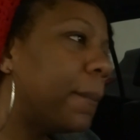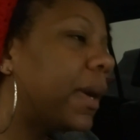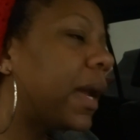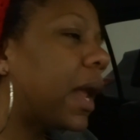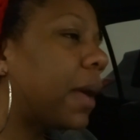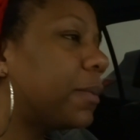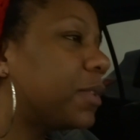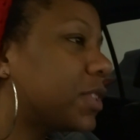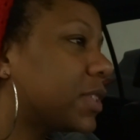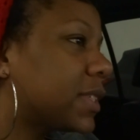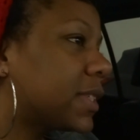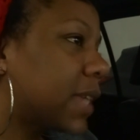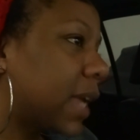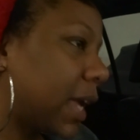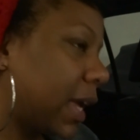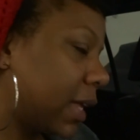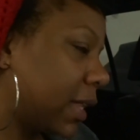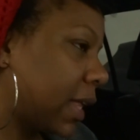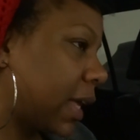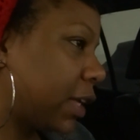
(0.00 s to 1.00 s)
but I'm just
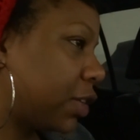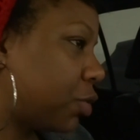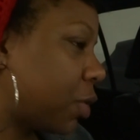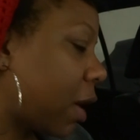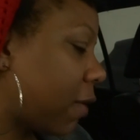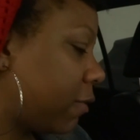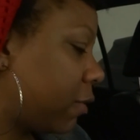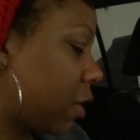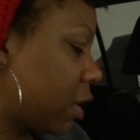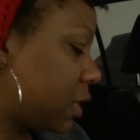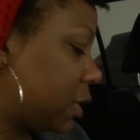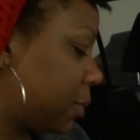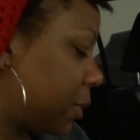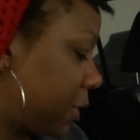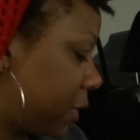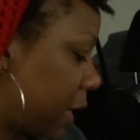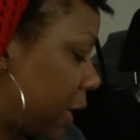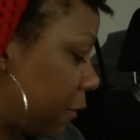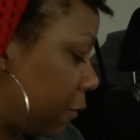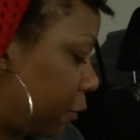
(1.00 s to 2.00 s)
saying, like, you have a lot to be
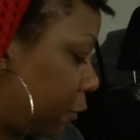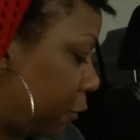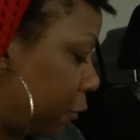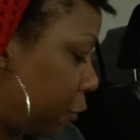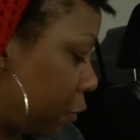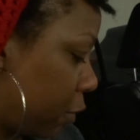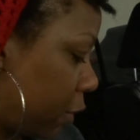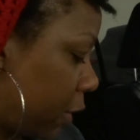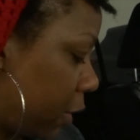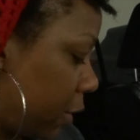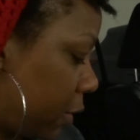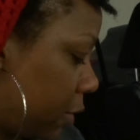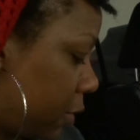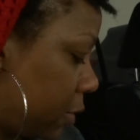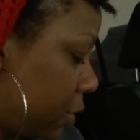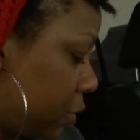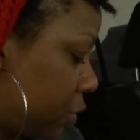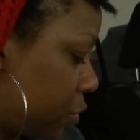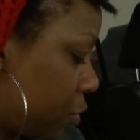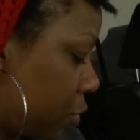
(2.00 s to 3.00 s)
thankful for.
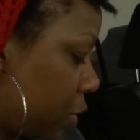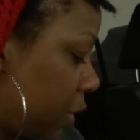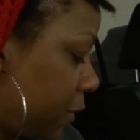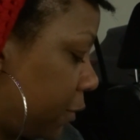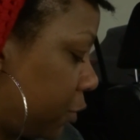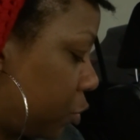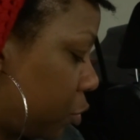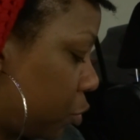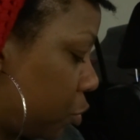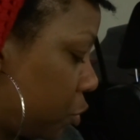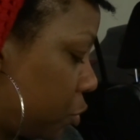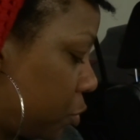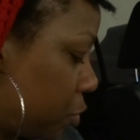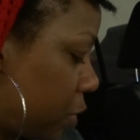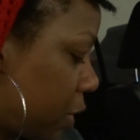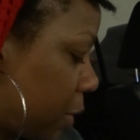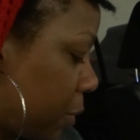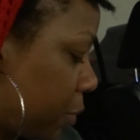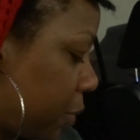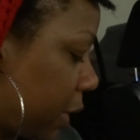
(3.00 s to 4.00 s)
So even though you
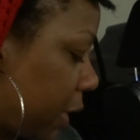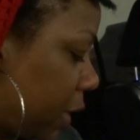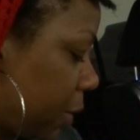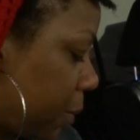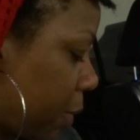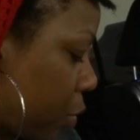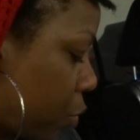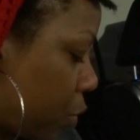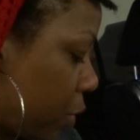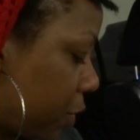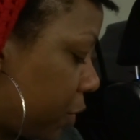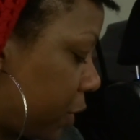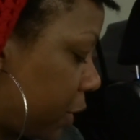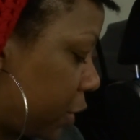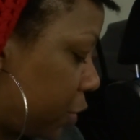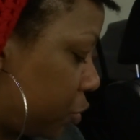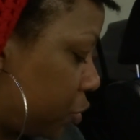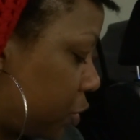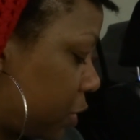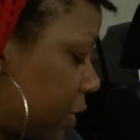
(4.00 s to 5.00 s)
complain about one thing,
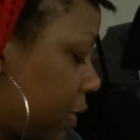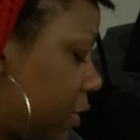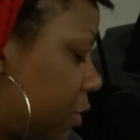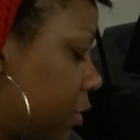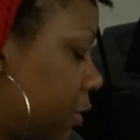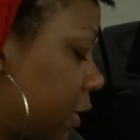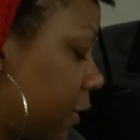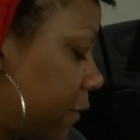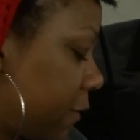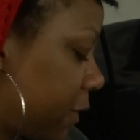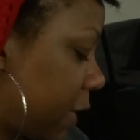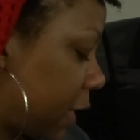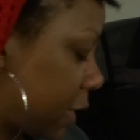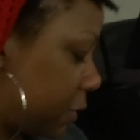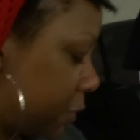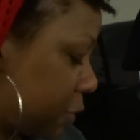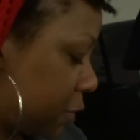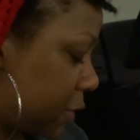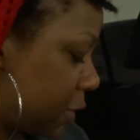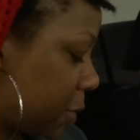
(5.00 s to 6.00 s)
you should still give thanks
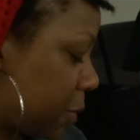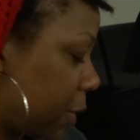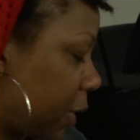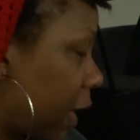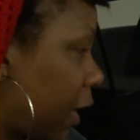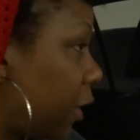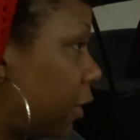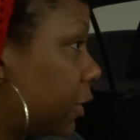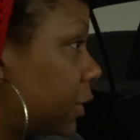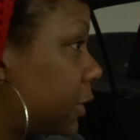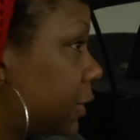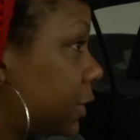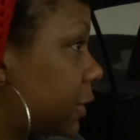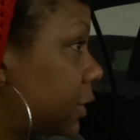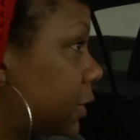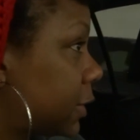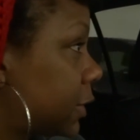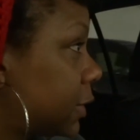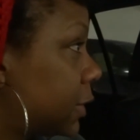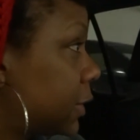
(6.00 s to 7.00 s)
for something else. Well,
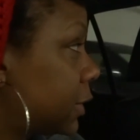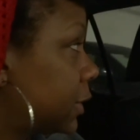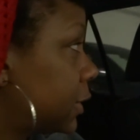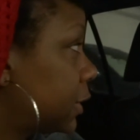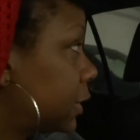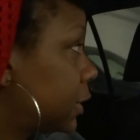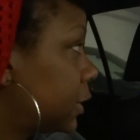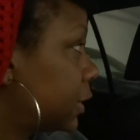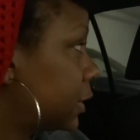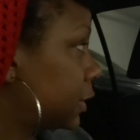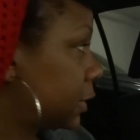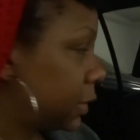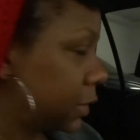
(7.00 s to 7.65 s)
right now, yeah, it